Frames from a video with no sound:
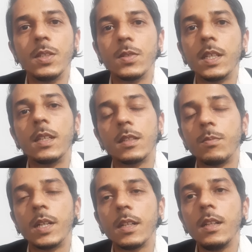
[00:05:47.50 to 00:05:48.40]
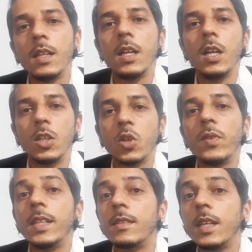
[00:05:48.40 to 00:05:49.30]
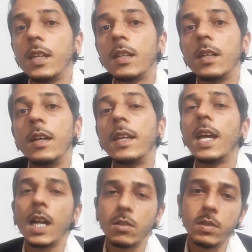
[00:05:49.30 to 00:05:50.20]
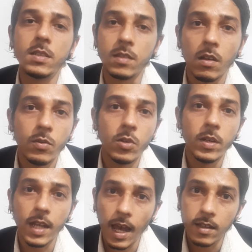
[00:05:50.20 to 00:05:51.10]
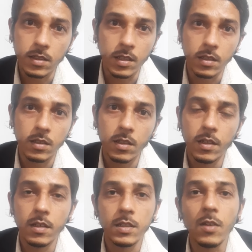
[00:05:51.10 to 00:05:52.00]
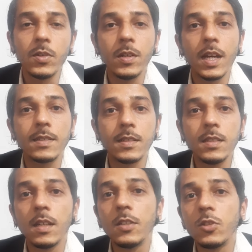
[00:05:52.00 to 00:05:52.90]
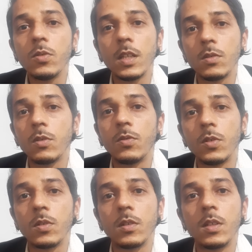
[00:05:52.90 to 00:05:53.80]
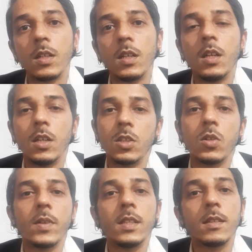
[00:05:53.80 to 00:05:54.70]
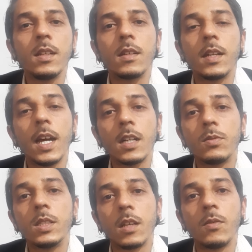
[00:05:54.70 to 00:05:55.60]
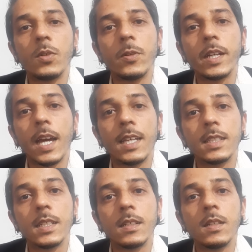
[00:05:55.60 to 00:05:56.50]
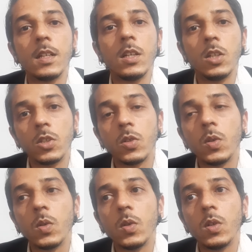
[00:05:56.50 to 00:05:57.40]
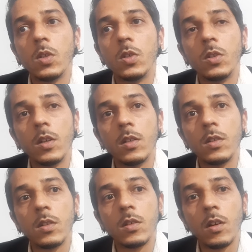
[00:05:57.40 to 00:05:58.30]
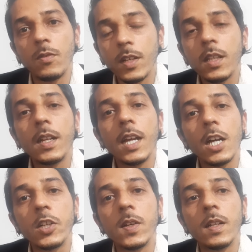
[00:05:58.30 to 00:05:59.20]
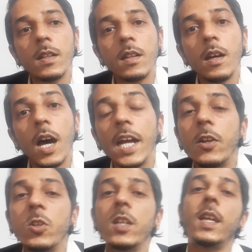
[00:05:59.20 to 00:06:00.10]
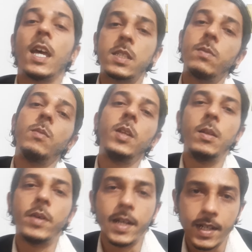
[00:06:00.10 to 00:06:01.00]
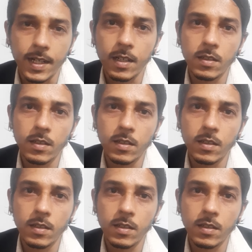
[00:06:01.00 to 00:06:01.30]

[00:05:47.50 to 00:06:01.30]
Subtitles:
Zinc is a metal. So when zinc reacts with sulfuric acid is H2SO4. So when zinc reacts with sulfuric acid, so after the reaction, hydrogen gas will be liberated.